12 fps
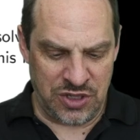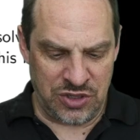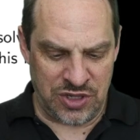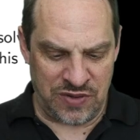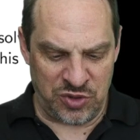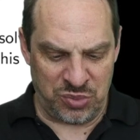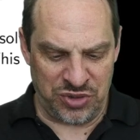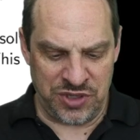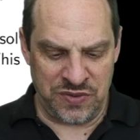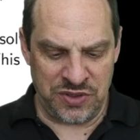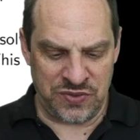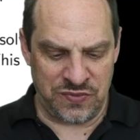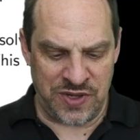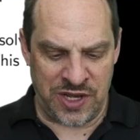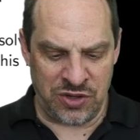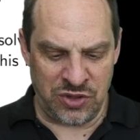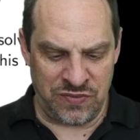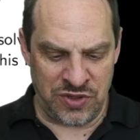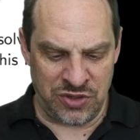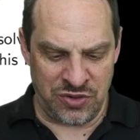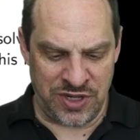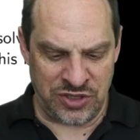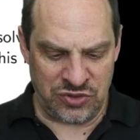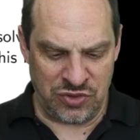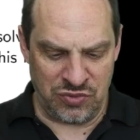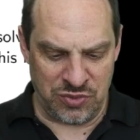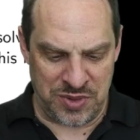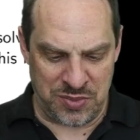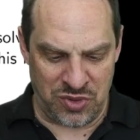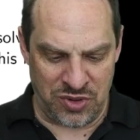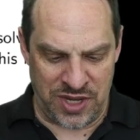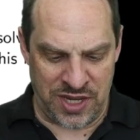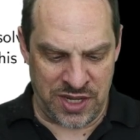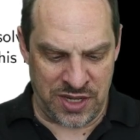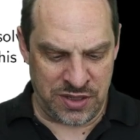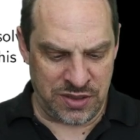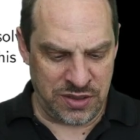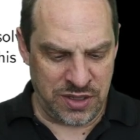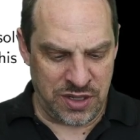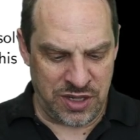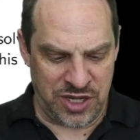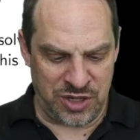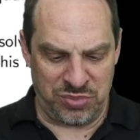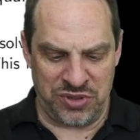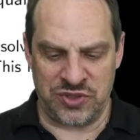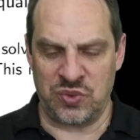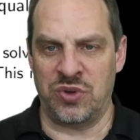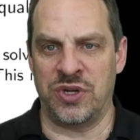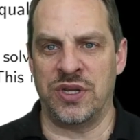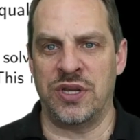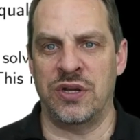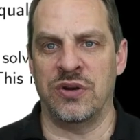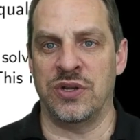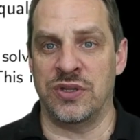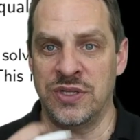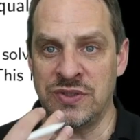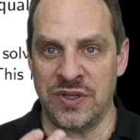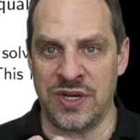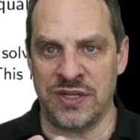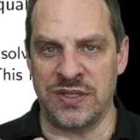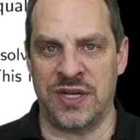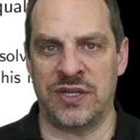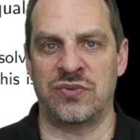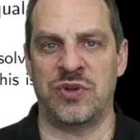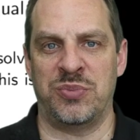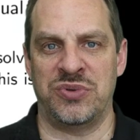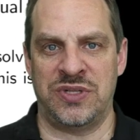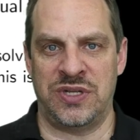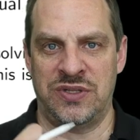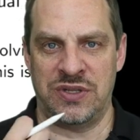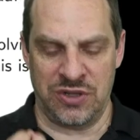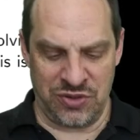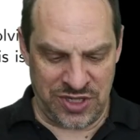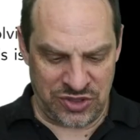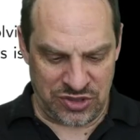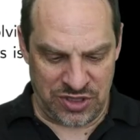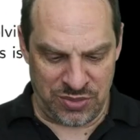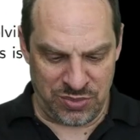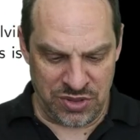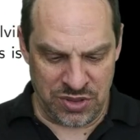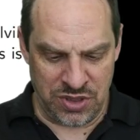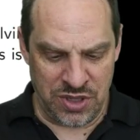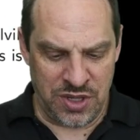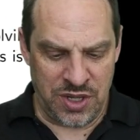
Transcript: You have the previous value of the iteration, remember n, n plus 1 here in this context represents the iteration number,